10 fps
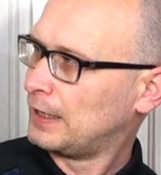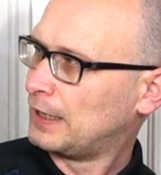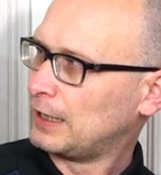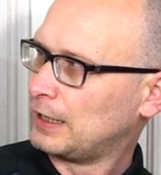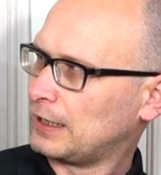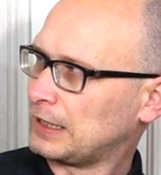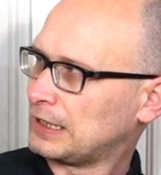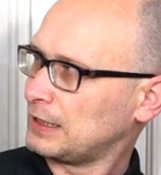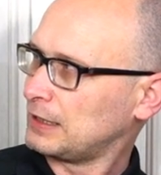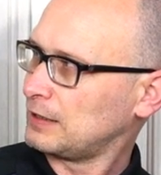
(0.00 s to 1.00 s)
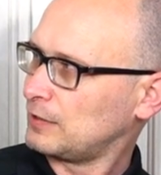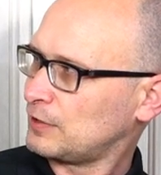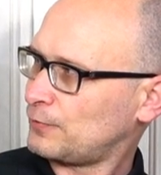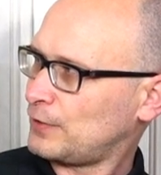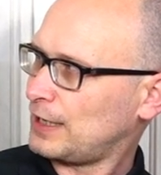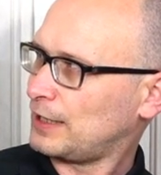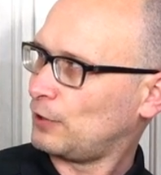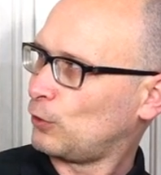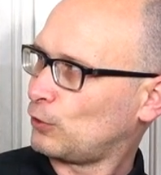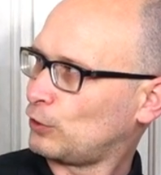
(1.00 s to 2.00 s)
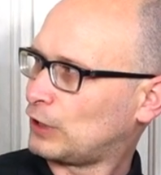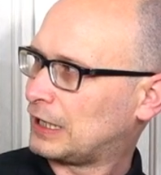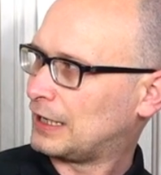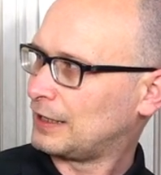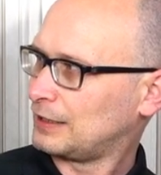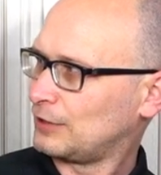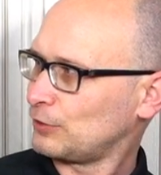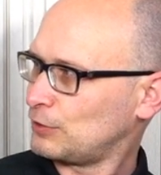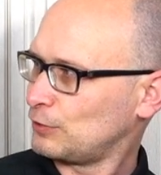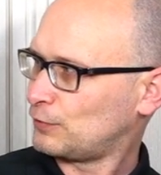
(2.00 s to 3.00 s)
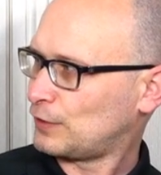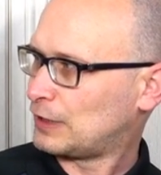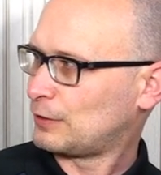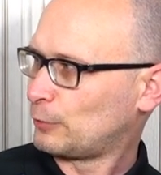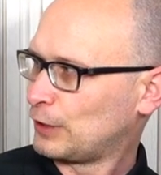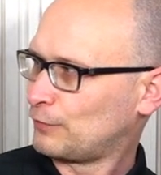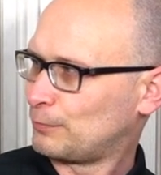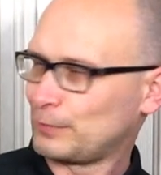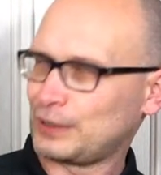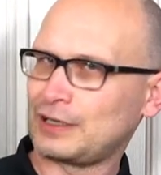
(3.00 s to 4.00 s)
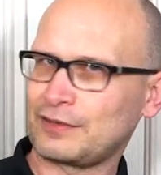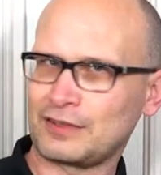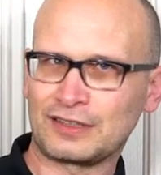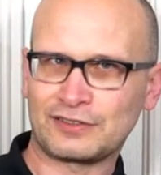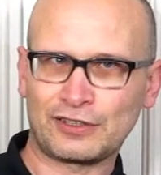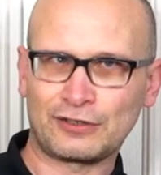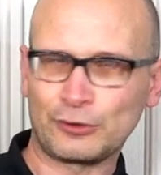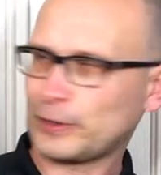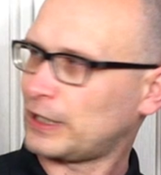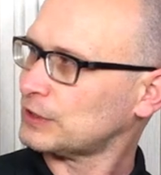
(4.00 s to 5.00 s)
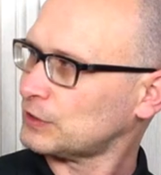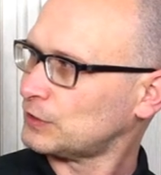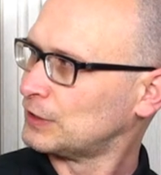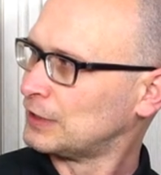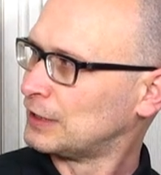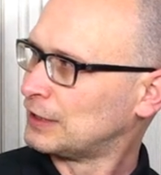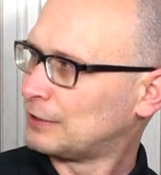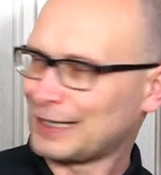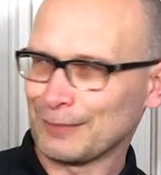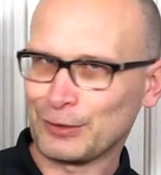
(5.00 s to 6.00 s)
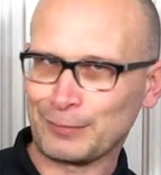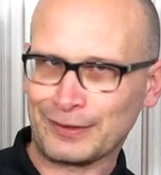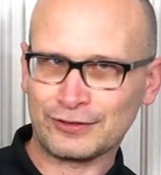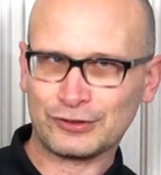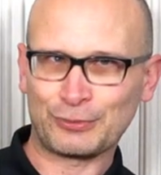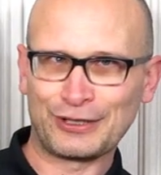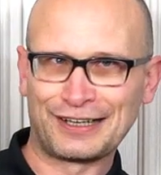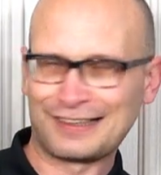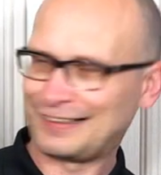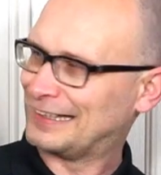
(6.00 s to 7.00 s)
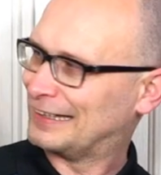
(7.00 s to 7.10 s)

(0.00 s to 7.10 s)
Uh, He's a fairly local guy, not too far away from me. I think he's in Newcastle. I'm in Middlesbrough.